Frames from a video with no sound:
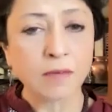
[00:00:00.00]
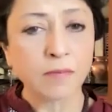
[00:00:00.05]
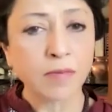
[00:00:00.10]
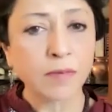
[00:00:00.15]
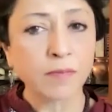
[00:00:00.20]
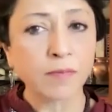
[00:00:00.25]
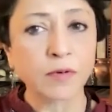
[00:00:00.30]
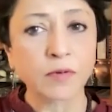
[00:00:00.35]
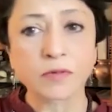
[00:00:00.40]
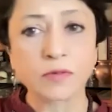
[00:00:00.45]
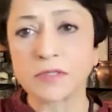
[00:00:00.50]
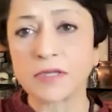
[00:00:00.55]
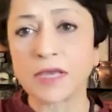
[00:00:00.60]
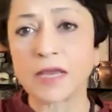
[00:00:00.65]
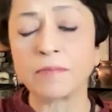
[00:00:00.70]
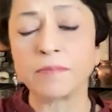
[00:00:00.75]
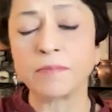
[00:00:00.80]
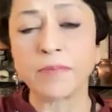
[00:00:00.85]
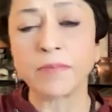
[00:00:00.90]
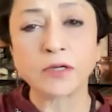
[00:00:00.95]
People who
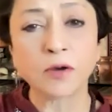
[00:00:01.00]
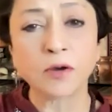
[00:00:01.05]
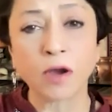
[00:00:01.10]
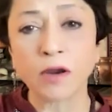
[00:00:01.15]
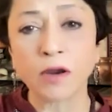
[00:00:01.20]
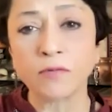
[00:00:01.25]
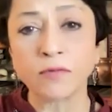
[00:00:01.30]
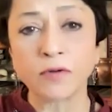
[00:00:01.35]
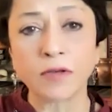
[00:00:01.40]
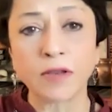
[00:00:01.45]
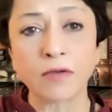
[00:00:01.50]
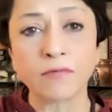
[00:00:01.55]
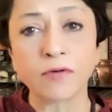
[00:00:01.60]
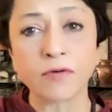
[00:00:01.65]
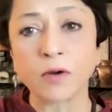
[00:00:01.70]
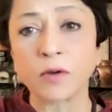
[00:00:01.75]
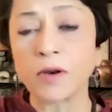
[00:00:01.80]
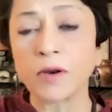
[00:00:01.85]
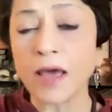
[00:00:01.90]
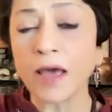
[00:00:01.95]
said Bitcoin would never
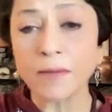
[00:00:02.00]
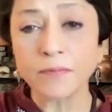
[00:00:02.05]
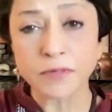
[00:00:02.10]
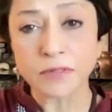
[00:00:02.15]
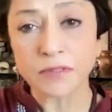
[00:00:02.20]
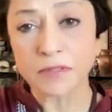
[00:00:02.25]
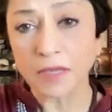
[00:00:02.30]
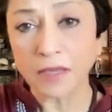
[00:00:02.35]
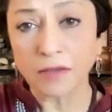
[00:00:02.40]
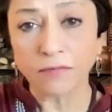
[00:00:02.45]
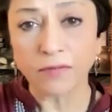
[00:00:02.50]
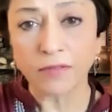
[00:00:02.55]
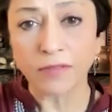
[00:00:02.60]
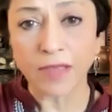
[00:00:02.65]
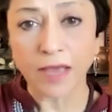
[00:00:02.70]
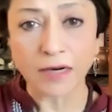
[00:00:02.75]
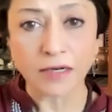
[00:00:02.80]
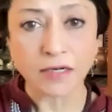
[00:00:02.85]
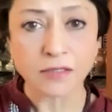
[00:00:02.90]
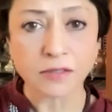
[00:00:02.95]
collapse, even
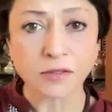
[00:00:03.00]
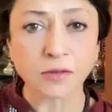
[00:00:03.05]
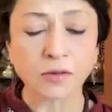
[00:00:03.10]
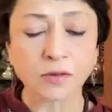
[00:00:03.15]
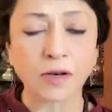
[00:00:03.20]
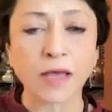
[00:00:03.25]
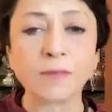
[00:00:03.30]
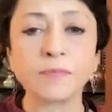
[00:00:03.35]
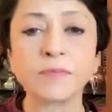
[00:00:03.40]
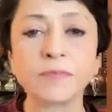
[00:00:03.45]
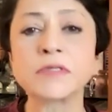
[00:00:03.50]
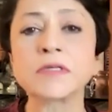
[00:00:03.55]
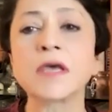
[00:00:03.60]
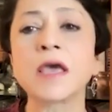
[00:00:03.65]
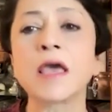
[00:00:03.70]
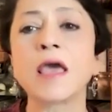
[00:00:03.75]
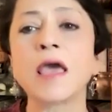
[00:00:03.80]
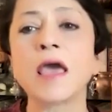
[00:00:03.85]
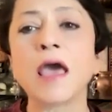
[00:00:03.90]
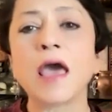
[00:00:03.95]
that has collapsed.
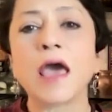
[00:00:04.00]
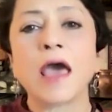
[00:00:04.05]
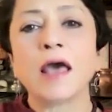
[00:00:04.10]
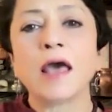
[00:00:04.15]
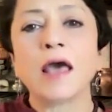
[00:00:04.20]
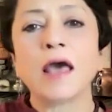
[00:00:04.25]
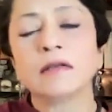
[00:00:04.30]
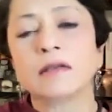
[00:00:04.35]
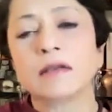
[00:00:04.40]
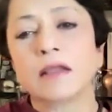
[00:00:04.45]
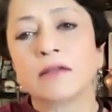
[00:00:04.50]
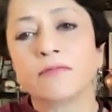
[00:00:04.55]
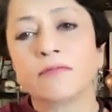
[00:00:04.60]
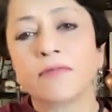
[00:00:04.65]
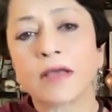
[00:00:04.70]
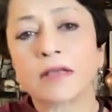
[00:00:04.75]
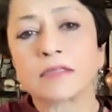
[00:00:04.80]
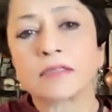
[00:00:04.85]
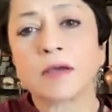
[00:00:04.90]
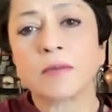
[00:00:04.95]
And in
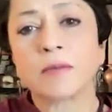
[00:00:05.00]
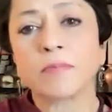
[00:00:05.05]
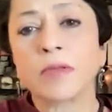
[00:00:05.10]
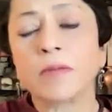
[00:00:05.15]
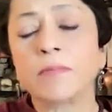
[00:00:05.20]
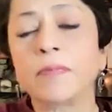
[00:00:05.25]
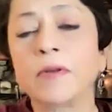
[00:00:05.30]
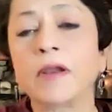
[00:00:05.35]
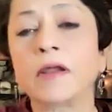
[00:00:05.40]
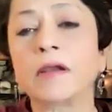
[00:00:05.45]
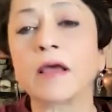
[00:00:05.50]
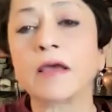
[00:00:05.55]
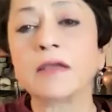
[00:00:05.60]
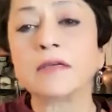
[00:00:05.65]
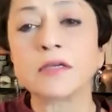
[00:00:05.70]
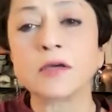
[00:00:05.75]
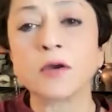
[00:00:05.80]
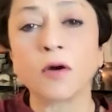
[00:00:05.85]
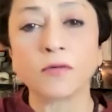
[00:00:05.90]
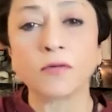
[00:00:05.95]
fact, some people are
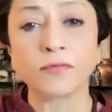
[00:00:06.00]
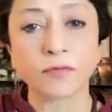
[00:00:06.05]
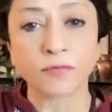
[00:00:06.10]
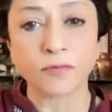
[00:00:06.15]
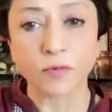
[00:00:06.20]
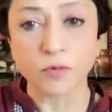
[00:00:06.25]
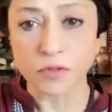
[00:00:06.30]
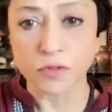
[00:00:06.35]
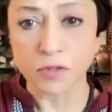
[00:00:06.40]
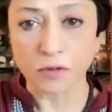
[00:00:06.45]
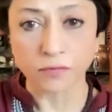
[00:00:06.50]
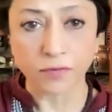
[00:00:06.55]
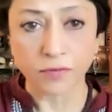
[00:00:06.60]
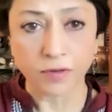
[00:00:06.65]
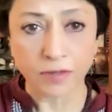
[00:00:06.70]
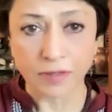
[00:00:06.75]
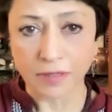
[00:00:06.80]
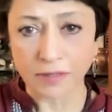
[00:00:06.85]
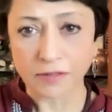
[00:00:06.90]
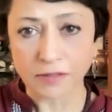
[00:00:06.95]
writing off the future of the
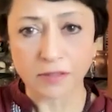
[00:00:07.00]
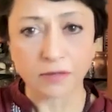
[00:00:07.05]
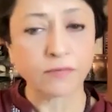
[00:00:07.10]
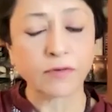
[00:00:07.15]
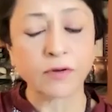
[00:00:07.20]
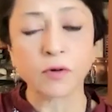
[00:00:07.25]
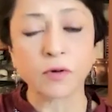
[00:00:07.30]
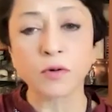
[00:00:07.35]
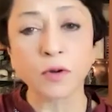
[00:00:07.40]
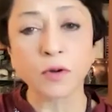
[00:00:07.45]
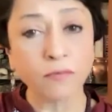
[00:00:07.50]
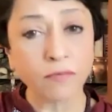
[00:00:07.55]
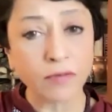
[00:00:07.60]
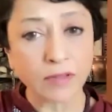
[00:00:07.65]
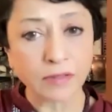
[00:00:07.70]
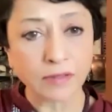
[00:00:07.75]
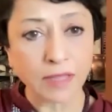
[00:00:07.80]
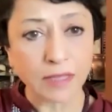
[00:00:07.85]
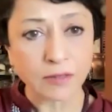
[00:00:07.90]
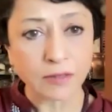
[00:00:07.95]
industry. We don't know
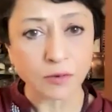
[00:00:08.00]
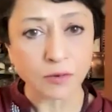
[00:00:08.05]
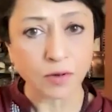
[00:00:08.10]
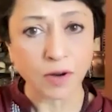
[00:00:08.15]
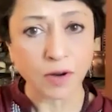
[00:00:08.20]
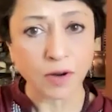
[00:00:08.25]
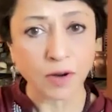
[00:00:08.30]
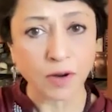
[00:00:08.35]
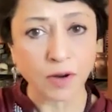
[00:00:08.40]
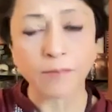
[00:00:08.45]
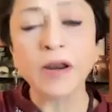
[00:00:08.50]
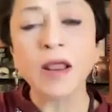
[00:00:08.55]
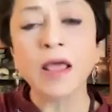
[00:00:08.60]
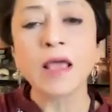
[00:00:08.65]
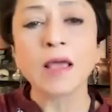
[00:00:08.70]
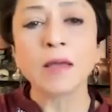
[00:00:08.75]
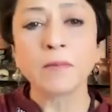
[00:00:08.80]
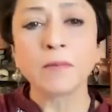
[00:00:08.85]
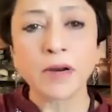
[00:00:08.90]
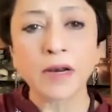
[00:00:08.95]
whether that's going to happen,
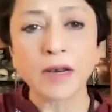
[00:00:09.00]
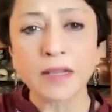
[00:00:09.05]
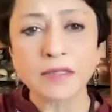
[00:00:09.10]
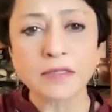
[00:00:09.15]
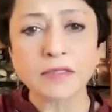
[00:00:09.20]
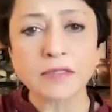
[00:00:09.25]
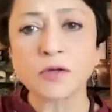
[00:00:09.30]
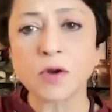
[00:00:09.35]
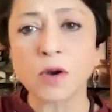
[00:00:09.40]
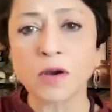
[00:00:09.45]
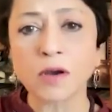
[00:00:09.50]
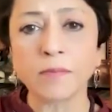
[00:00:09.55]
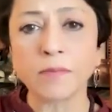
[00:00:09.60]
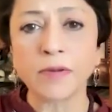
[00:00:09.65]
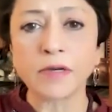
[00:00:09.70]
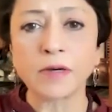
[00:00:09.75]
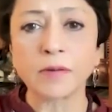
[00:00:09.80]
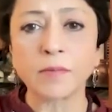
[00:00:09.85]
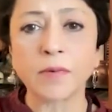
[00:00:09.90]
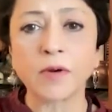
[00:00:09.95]
but let's talk a
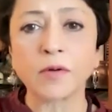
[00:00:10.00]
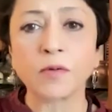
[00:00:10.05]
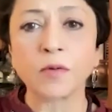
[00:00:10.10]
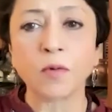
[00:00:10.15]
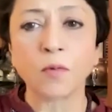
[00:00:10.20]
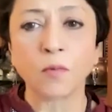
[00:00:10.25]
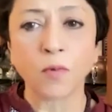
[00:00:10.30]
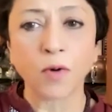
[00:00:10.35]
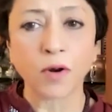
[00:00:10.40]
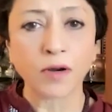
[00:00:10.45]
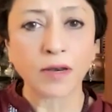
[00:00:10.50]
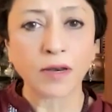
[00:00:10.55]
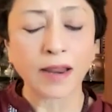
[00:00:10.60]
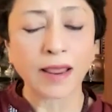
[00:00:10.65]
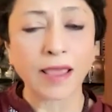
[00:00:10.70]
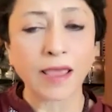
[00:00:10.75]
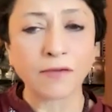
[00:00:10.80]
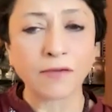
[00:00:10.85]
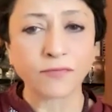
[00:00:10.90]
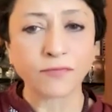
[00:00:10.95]
bit about what
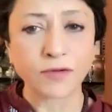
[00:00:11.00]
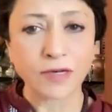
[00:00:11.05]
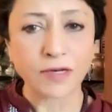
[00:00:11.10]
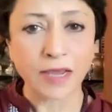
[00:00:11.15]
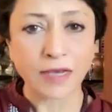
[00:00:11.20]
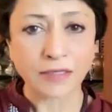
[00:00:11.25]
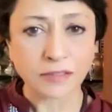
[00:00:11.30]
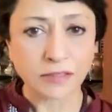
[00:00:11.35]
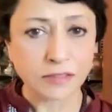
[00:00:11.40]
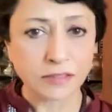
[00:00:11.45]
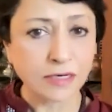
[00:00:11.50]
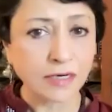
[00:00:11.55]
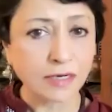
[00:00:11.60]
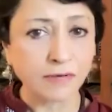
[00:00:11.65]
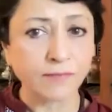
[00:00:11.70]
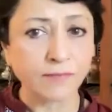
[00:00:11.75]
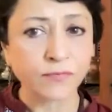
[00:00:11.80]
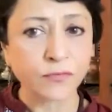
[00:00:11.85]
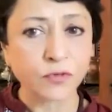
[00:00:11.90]
FTX did.